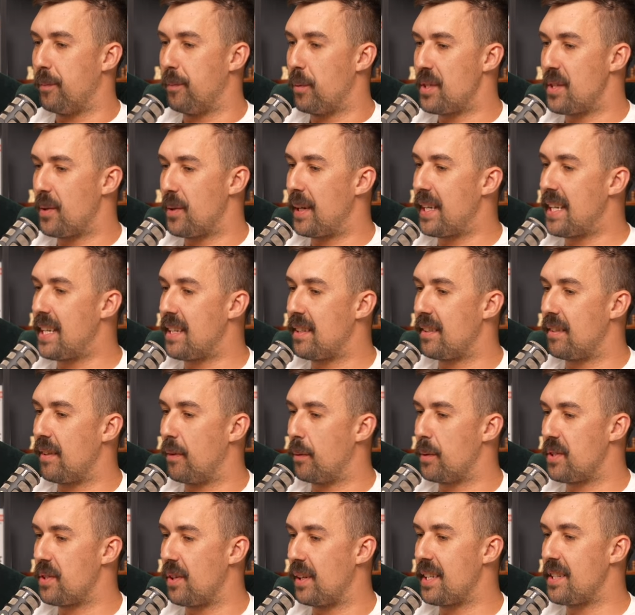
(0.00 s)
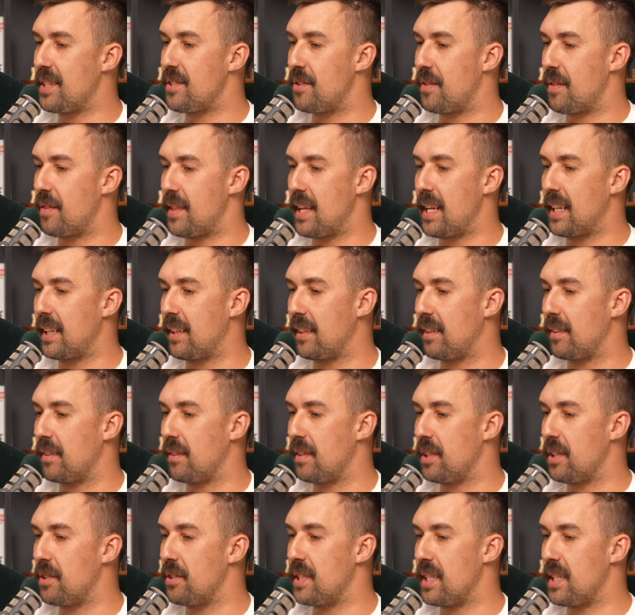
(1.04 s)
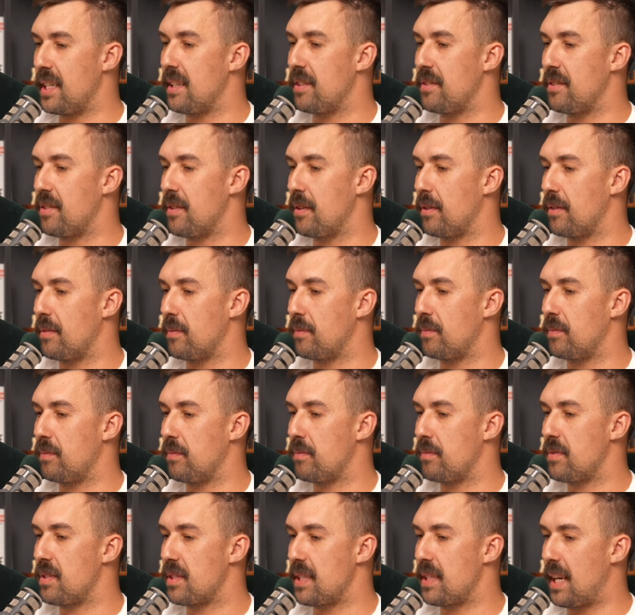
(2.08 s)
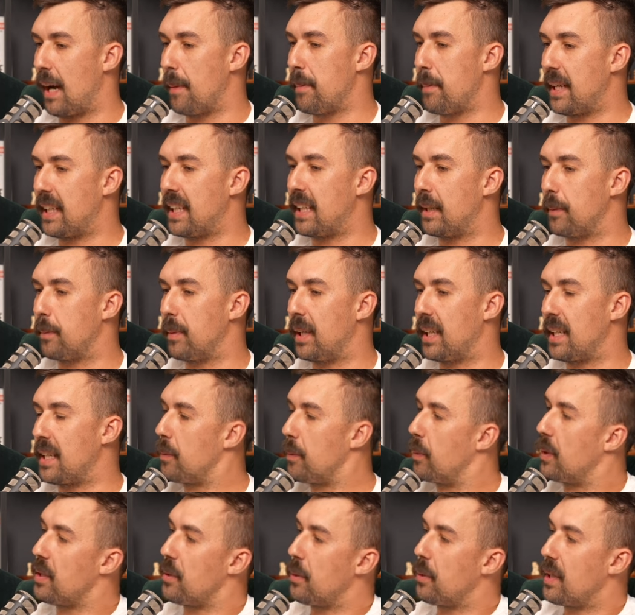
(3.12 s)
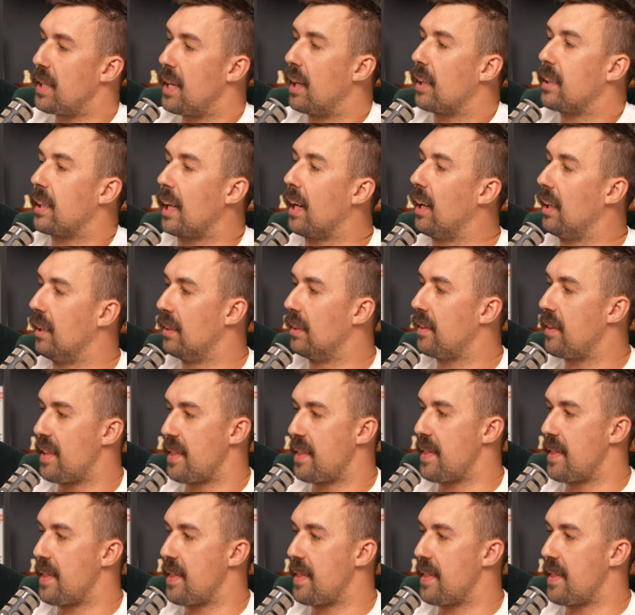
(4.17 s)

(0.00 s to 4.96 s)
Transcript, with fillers: was there any was there anything that you did to start making money when you were younger than